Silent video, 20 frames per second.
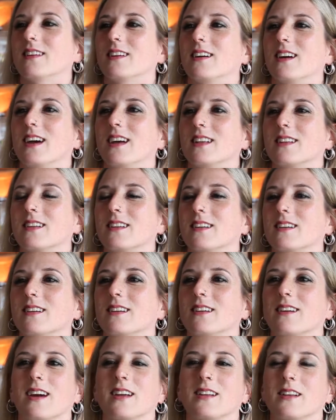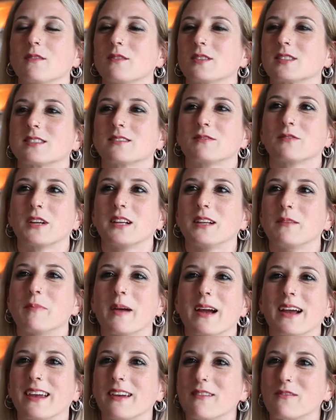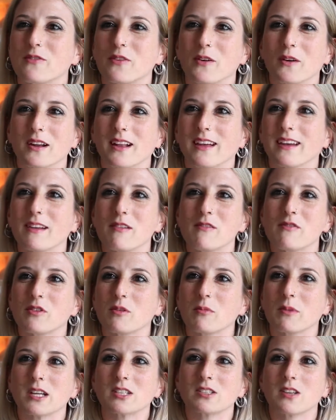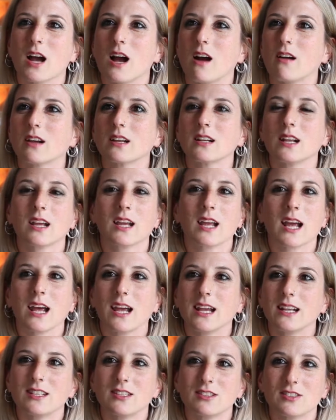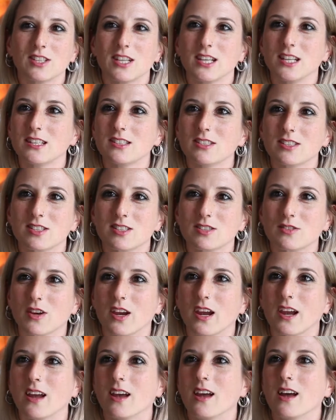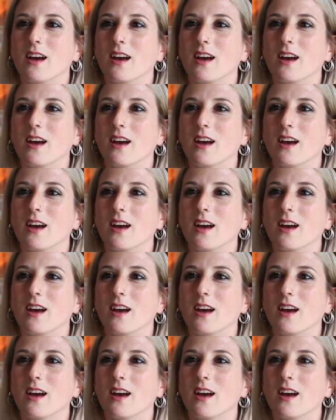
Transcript: And I was really begging for like information. How can I get into the industry?